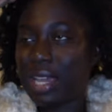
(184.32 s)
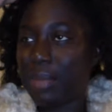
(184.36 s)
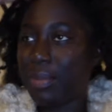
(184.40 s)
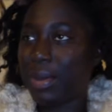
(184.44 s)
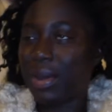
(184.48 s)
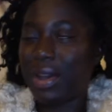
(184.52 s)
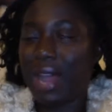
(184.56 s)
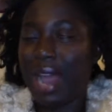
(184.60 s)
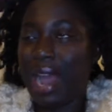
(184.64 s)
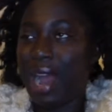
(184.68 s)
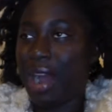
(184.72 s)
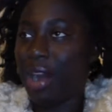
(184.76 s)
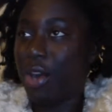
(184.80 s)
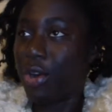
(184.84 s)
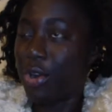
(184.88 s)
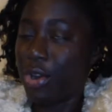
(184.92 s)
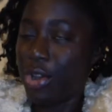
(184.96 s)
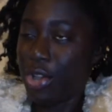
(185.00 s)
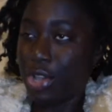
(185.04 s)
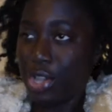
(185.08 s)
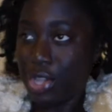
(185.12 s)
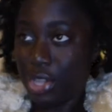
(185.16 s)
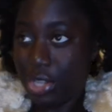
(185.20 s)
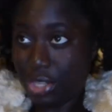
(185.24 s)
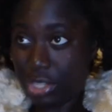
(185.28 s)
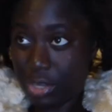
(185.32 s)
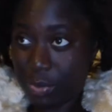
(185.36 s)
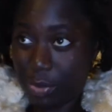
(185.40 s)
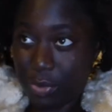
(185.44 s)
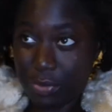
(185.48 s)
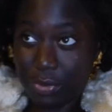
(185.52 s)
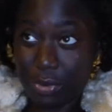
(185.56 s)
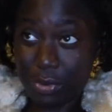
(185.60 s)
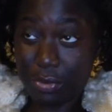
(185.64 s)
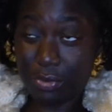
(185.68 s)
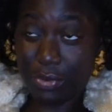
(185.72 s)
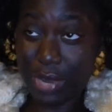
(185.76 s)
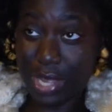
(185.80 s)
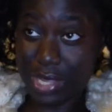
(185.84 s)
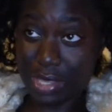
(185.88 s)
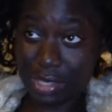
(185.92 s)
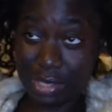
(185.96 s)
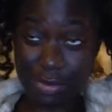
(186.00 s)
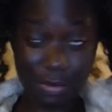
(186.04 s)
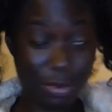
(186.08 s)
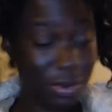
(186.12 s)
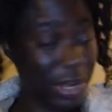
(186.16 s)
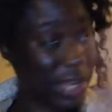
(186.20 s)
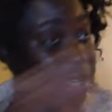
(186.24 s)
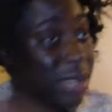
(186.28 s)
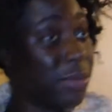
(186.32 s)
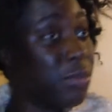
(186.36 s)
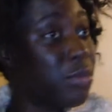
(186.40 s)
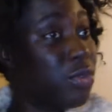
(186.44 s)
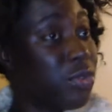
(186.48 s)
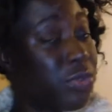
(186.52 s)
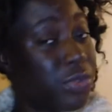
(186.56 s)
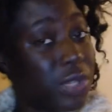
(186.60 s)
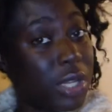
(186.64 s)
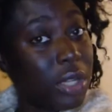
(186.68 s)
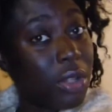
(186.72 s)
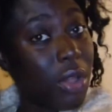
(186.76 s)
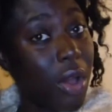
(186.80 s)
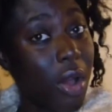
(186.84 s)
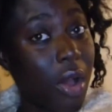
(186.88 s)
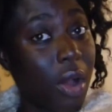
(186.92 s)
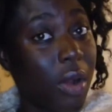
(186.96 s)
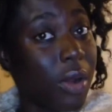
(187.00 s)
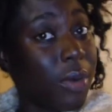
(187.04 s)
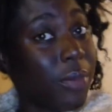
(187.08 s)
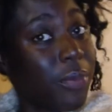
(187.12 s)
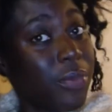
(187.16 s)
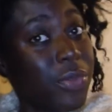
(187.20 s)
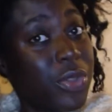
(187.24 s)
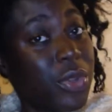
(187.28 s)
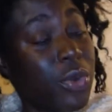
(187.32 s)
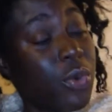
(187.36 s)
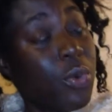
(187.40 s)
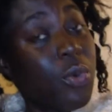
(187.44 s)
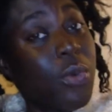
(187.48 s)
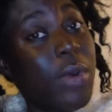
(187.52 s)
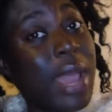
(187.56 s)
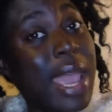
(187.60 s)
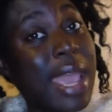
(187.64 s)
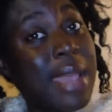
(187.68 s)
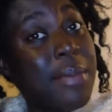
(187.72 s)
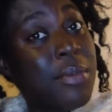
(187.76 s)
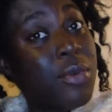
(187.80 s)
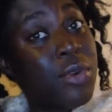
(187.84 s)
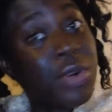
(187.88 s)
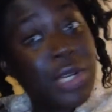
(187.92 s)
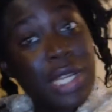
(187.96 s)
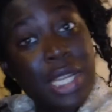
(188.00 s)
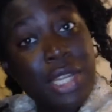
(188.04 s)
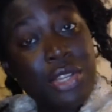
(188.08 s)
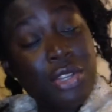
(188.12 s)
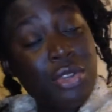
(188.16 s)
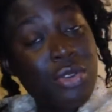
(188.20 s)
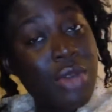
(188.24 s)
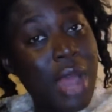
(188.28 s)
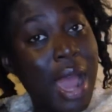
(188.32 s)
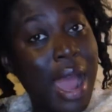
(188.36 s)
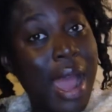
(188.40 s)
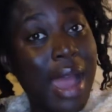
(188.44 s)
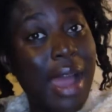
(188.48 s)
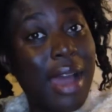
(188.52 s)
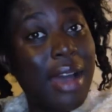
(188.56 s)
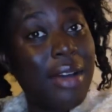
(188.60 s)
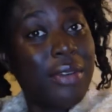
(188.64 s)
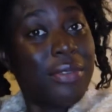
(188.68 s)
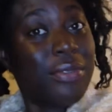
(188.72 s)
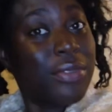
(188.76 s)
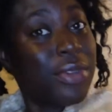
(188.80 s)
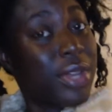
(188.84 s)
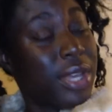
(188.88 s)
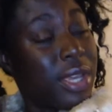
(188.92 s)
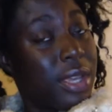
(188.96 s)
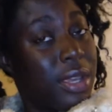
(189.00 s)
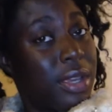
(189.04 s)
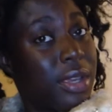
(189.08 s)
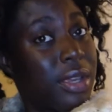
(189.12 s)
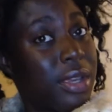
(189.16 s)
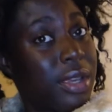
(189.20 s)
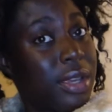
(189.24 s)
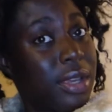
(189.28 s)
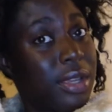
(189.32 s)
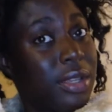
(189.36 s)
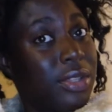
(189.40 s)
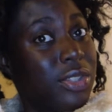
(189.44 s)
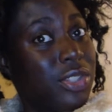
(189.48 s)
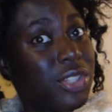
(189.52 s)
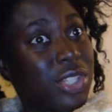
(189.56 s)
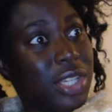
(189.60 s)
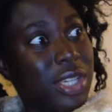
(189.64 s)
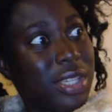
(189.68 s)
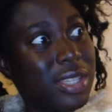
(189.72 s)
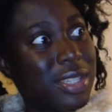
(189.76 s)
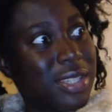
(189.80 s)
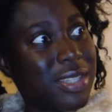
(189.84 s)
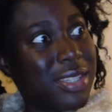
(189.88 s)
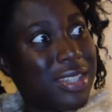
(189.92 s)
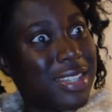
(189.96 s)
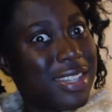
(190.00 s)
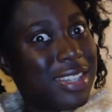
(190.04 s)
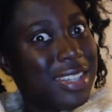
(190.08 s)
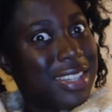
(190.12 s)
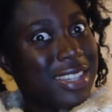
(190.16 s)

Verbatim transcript: about how some of your friends have already moved along way more than you have. Just